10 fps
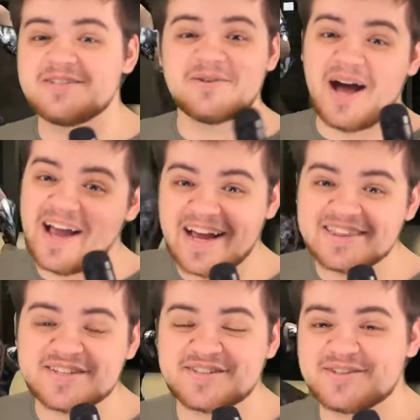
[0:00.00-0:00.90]
do I
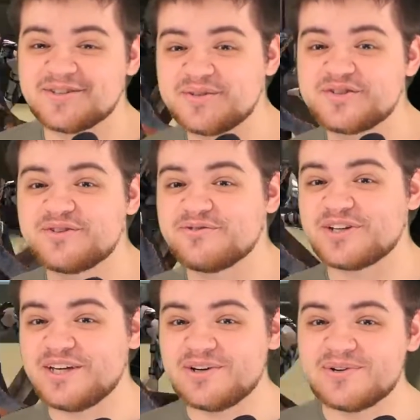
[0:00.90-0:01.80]
got the solution for
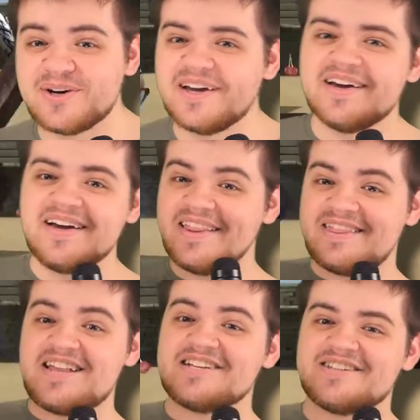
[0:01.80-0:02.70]
you
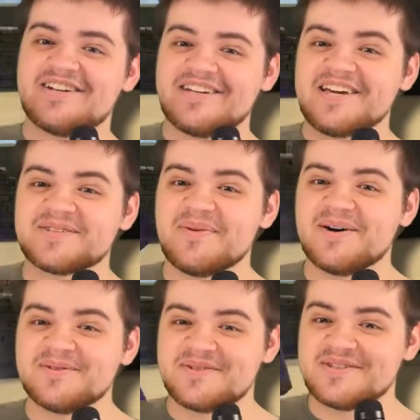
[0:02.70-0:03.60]
these little
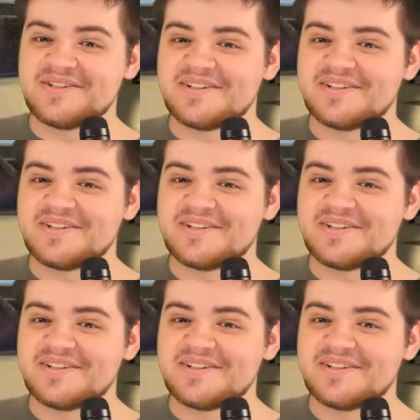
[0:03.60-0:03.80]
gizmos.